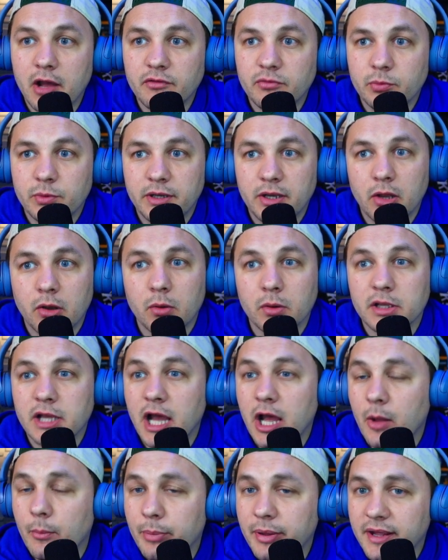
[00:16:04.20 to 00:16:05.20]
We know
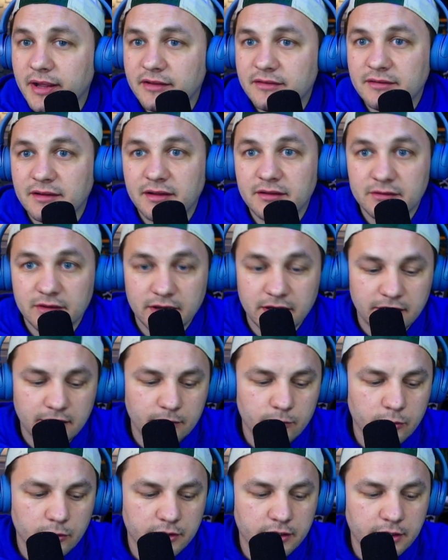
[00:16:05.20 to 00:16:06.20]
Kyle Pitts is a
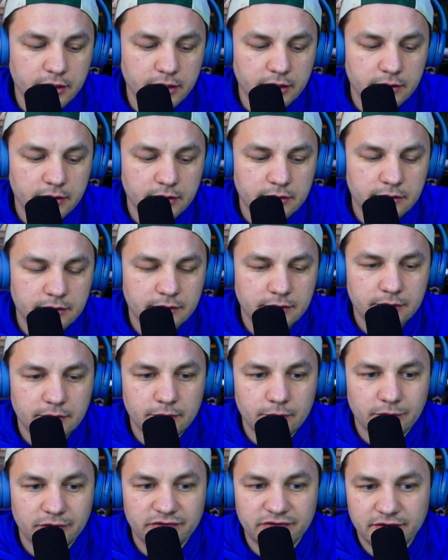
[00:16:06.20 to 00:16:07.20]
rookie
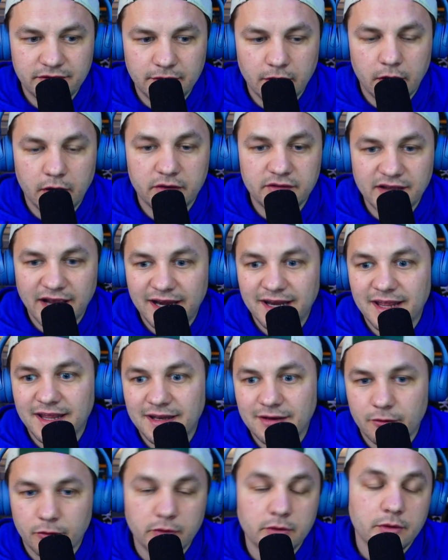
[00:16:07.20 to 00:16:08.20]
tight end
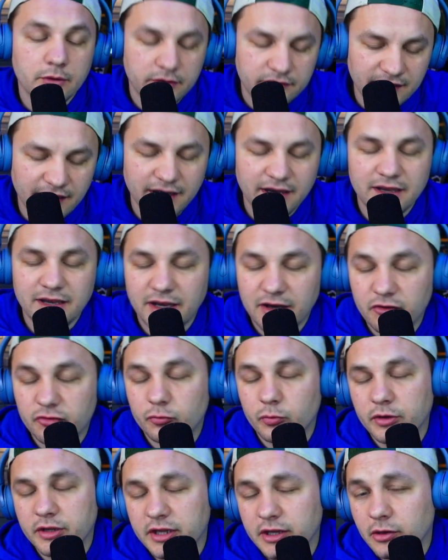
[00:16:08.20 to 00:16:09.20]
in his
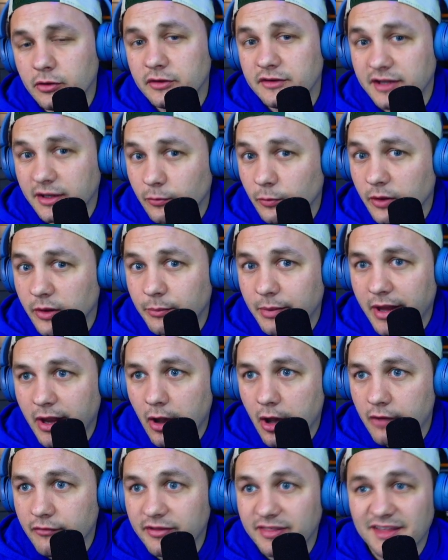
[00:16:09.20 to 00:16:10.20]
rookie year, did really pay
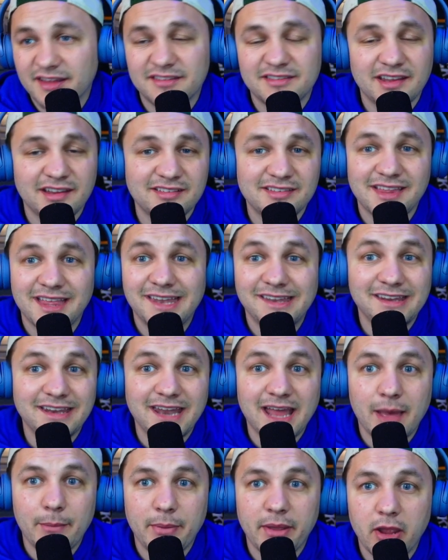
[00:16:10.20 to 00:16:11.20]
off, and then since then did
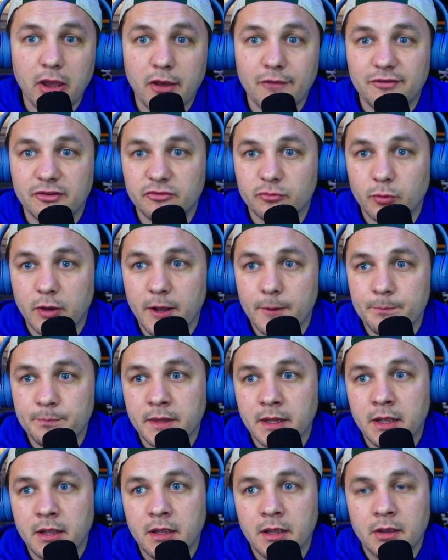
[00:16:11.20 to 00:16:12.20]
not pay off as well.
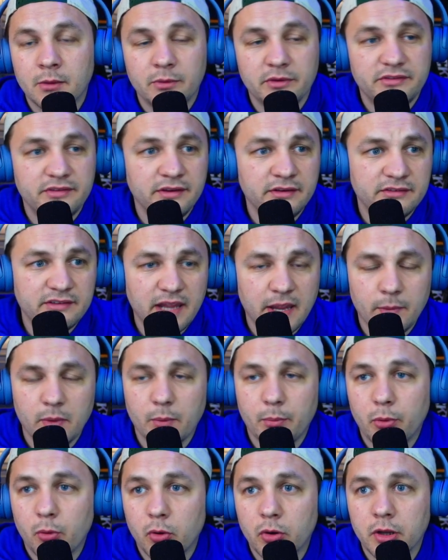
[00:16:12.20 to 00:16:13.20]
We see Sam
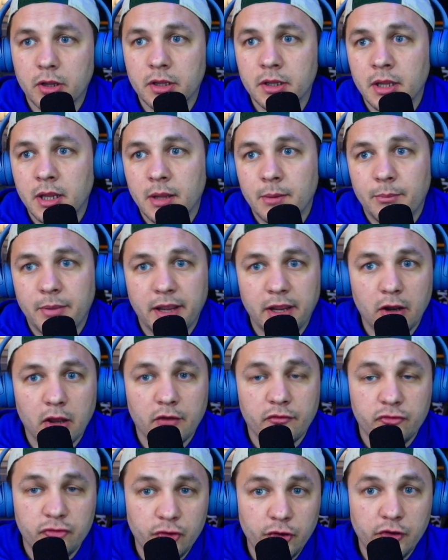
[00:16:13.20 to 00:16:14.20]
Laporta paid
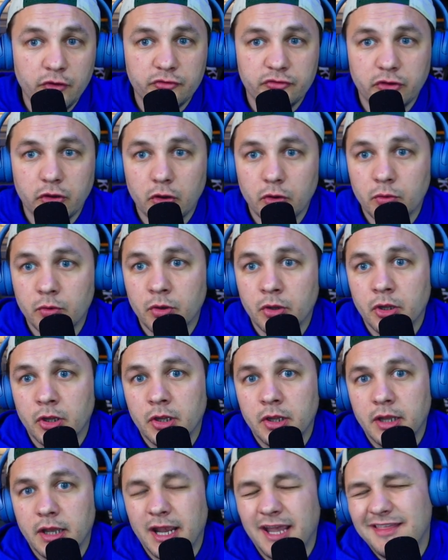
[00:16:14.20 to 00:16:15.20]
off 2 years ago
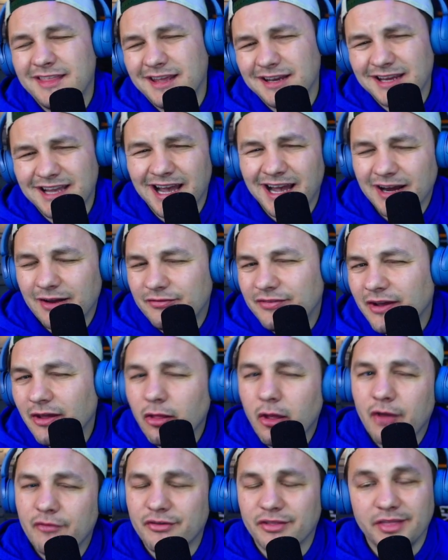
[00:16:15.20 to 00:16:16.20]
and then kind of fell
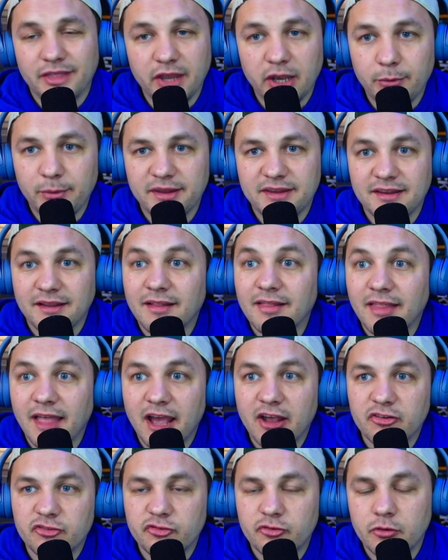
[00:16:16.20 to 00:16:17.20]
off a little bit
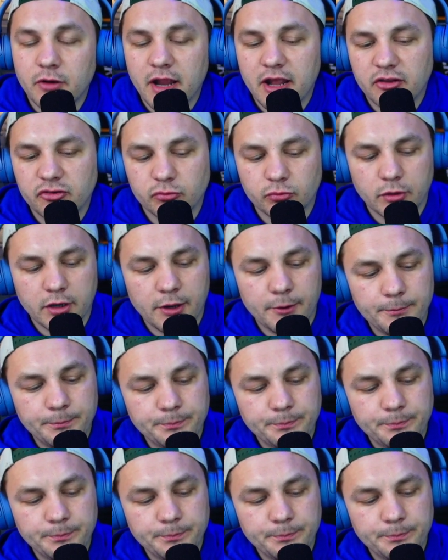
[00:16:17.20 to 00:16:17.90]
last year as well.